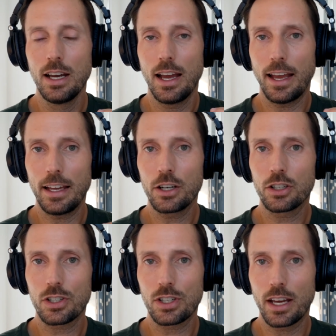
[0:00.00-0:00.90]

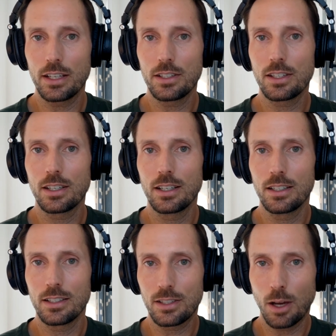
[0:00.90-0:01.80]
Anger says
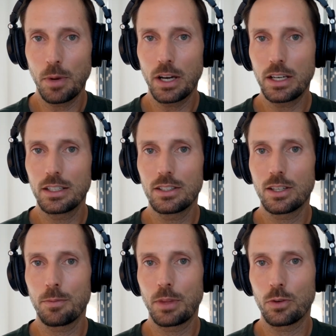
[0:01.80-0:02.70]
somebody did
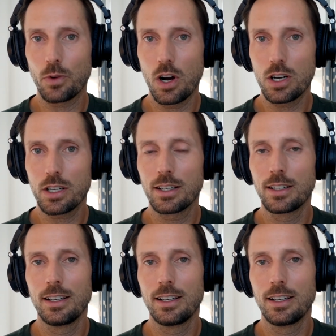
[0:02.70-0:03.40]
something wrong